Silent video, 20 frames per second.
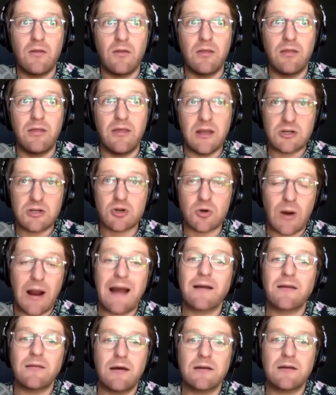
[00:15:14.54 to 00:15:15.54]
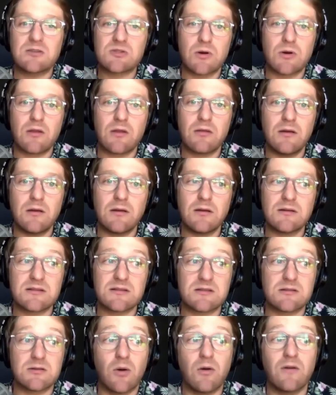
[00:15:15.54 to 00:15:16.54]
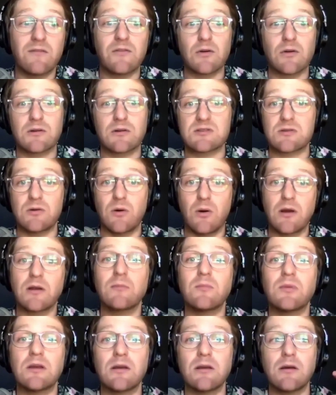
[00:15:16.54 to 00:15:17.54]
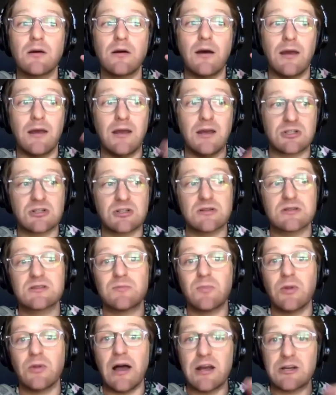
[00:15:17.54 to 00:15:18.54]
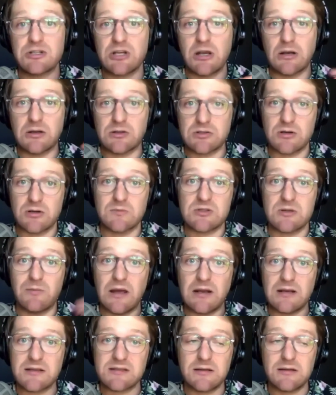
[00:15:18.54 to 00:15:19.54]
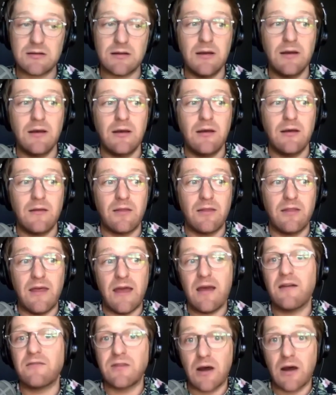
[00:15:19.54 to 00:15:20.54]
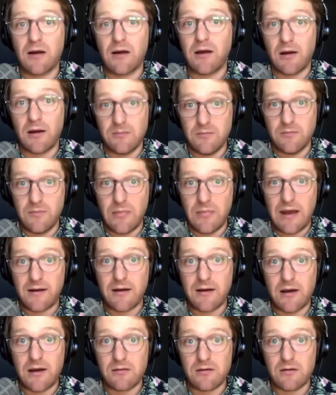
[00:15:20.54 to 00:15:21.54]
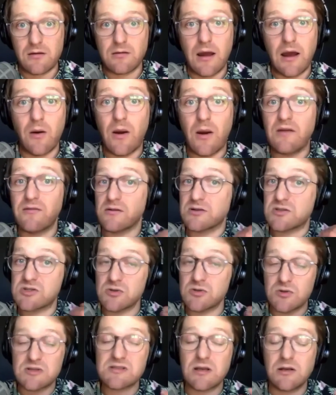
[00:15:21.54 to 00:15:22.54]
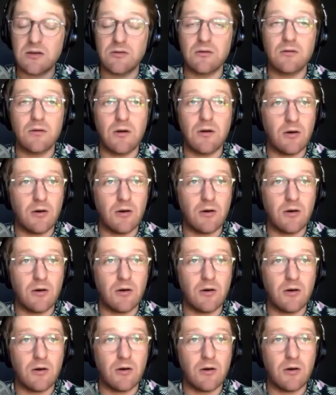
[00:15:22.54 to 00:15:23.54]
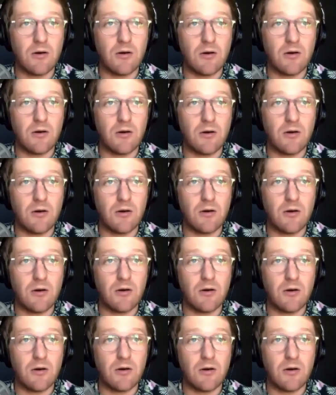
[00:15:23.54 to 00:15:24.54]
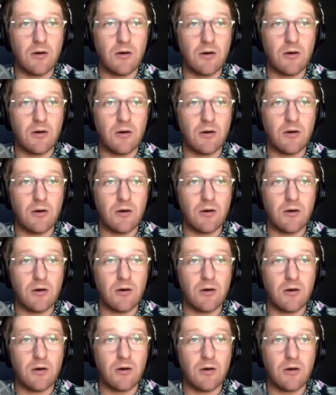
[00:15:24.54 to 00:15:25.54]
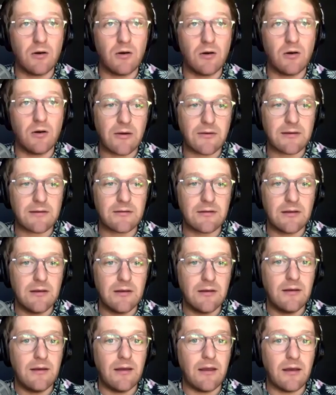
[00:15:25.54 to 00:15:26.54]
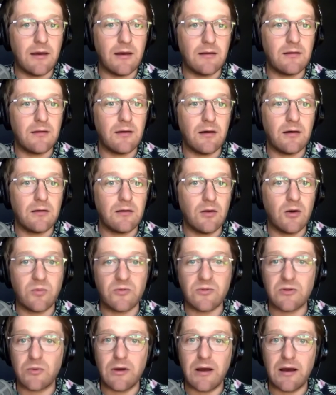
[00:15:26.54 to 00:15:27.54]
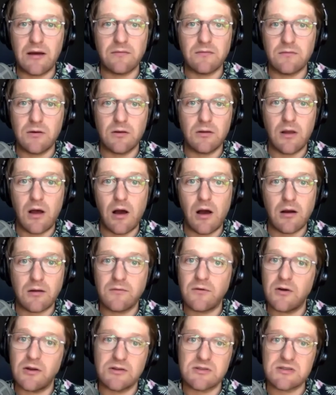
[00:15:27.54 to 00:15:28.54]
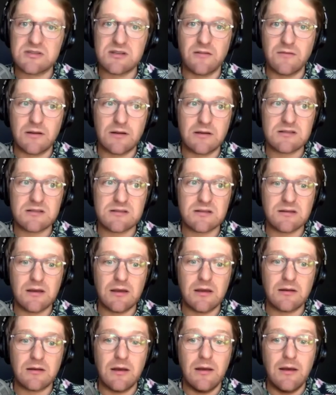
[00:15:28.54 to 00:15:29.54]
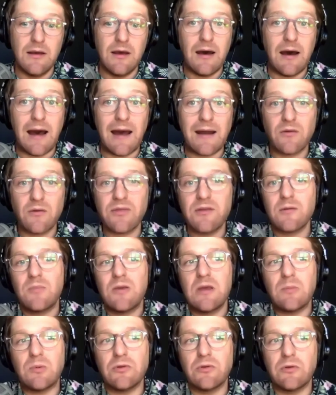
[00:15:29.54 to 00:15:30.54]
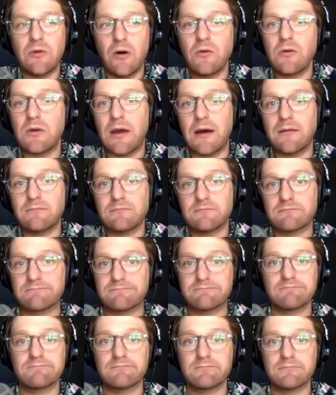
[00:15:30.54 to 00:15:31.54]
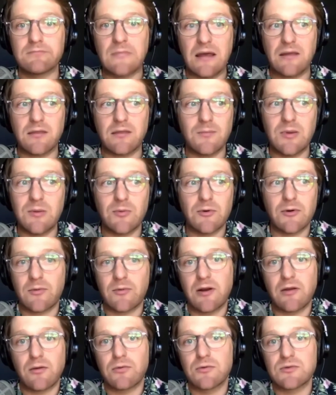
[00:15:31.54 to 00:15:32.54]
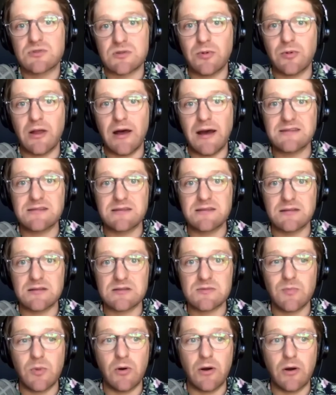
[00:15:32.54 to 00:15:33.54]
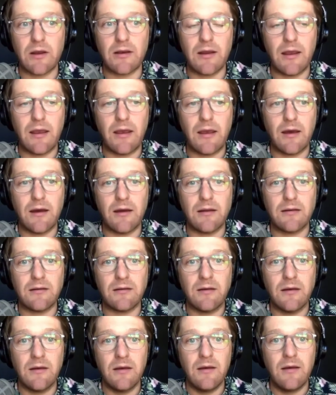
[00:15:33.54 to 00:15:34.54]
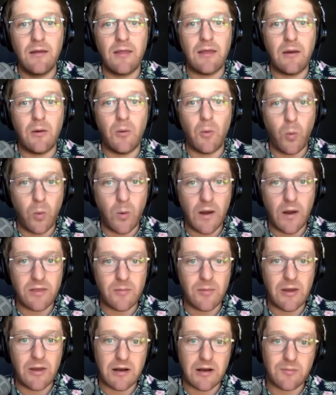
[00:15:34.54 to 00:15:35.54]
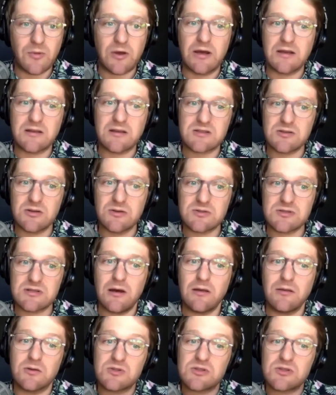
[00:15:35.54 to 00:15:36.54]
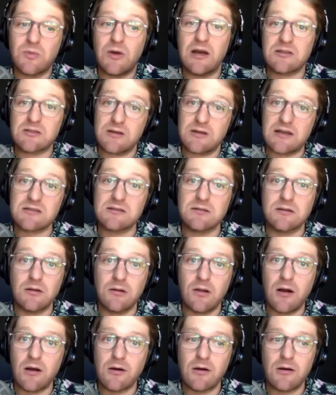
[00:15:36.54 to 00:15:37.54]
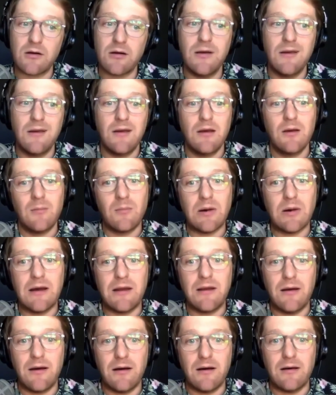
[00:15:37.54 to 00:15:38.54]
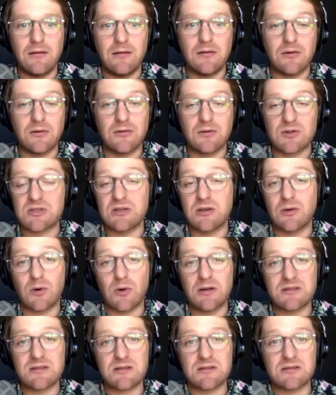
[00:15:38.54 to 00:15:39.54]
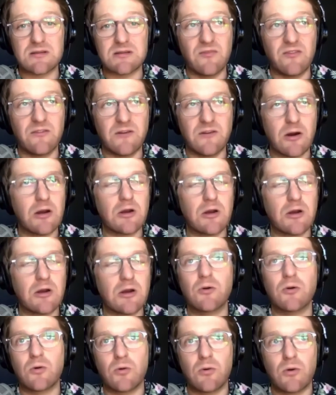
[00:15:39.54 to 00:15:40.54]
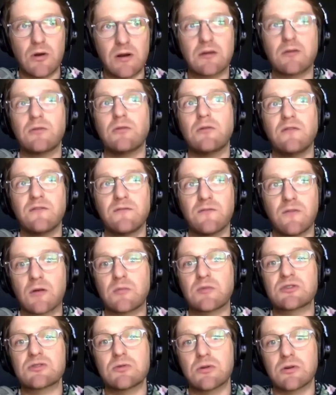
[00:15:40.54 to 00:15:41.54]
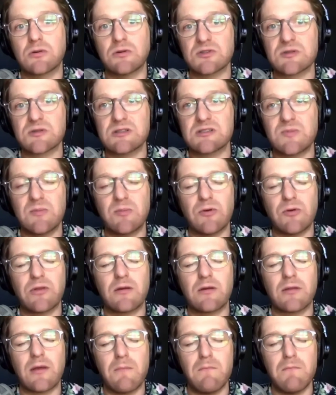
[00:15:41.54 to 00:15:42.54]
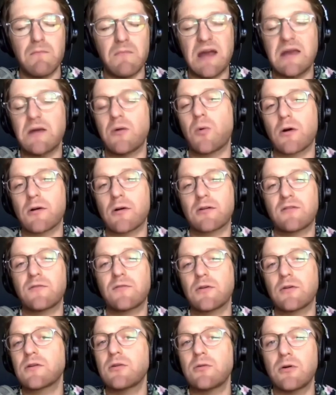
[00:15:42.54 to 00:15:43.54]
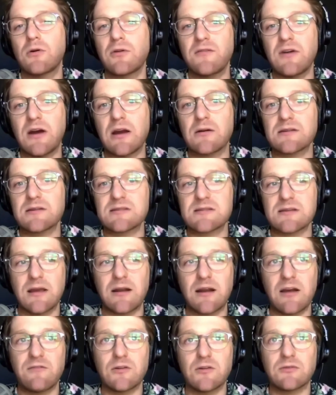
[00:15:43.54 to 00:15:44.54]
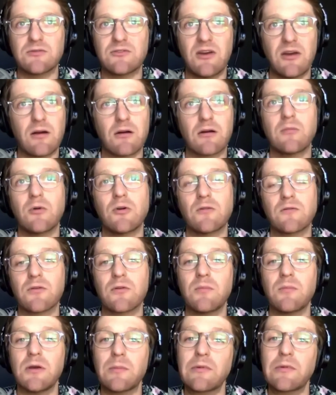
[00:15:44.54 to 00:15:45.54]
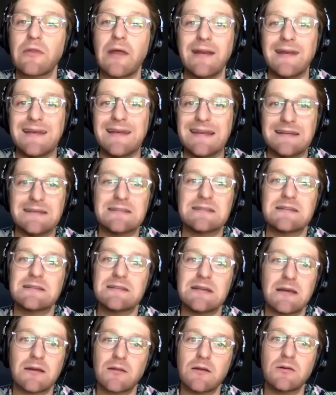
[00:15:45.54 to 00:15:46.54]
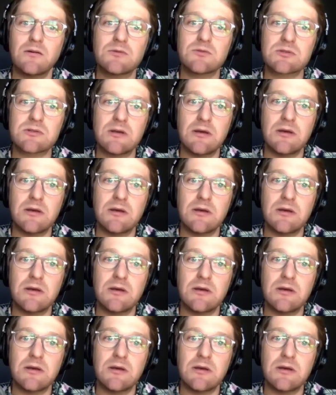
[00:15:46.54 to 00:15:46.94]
They track that sort of thing, just know if there is going to be a hitch in the supply chain in terms of medicine. They have not gotten back either. However, as soon as they do, I'll tweet it out. We'll write an article on LAist about it, and hopefully we'll have a log of all the stuff that is delayed. I don't think people know yet. I think people are running through supplies at this point, and when the panic buying slows down, those supplies will last a little longer. But you're seeing runs on some very critical pharmaceuticals because people think they might work for coronavirus, and I feel terrible for the people that need to take those